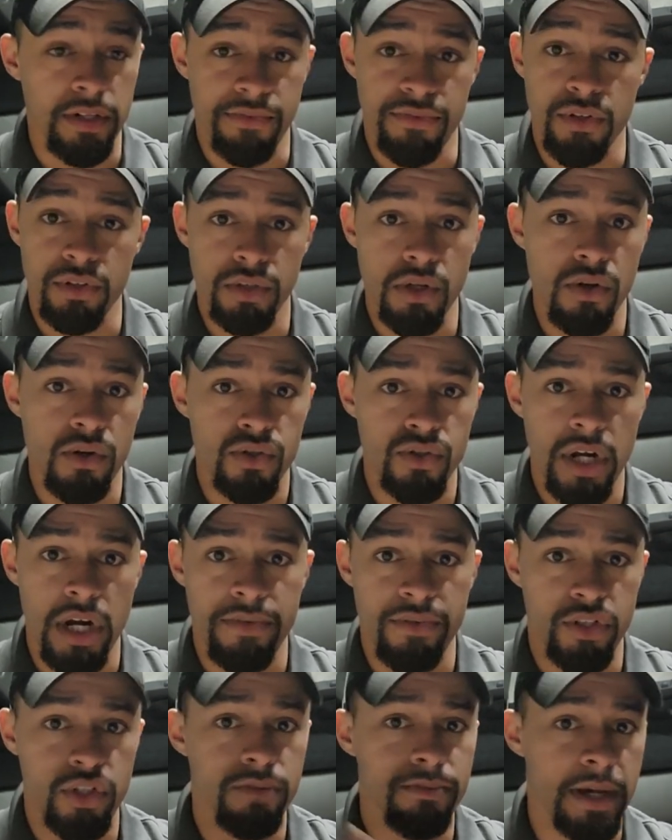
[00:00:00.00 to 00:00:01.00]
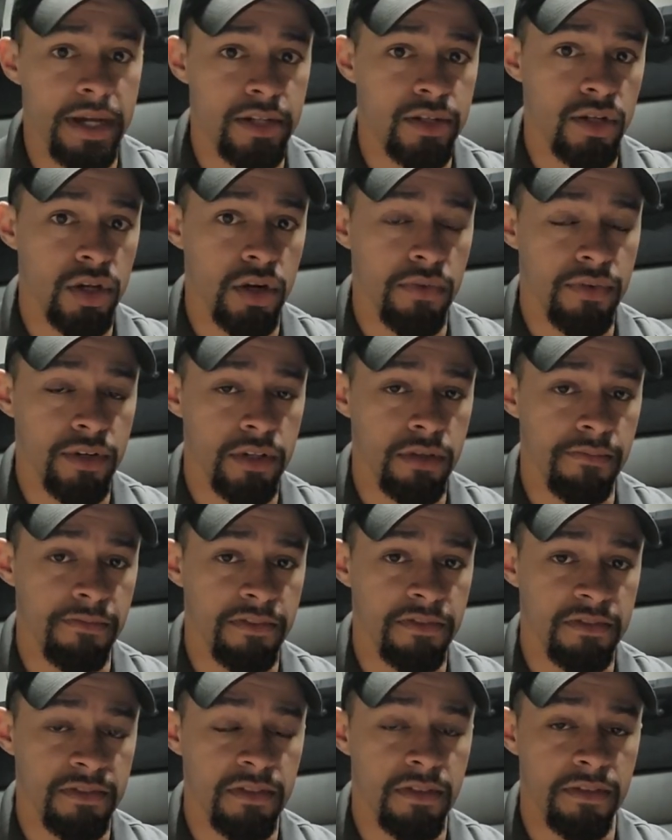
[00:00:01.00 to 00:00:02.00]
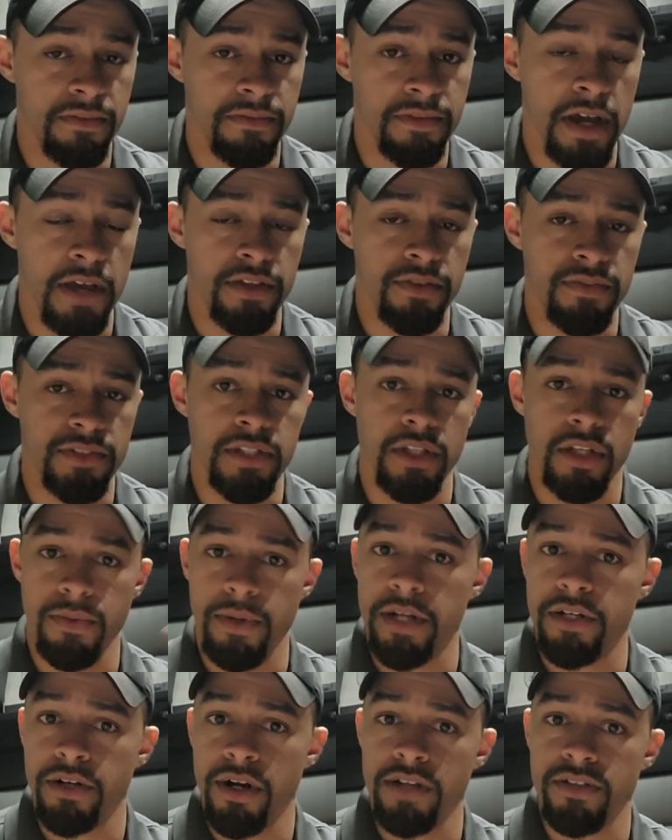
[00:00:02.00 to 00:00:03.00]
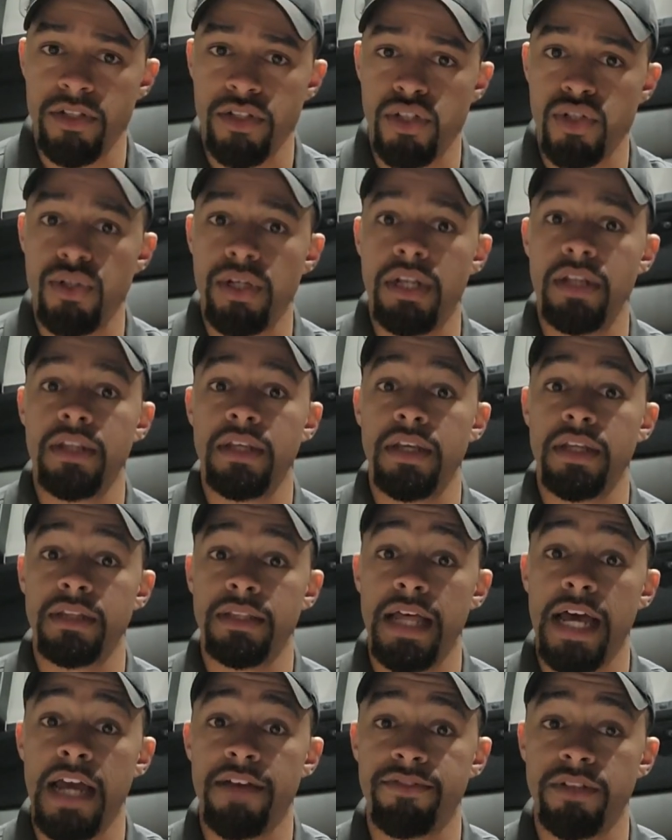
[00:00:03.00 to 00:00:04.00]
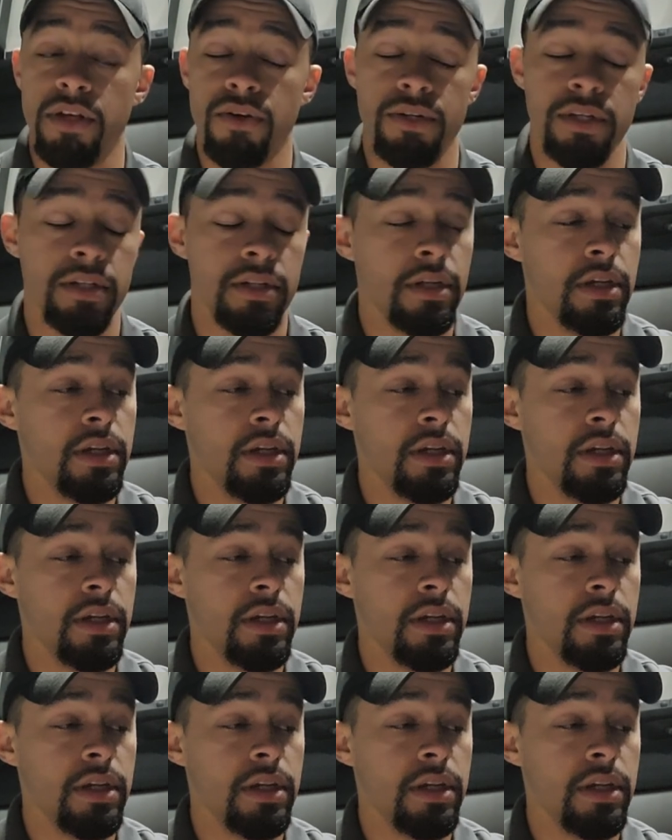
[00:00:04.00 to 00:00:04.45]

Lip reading: If you're a local driver, you might go over to the other facility right across the street and get live loaded.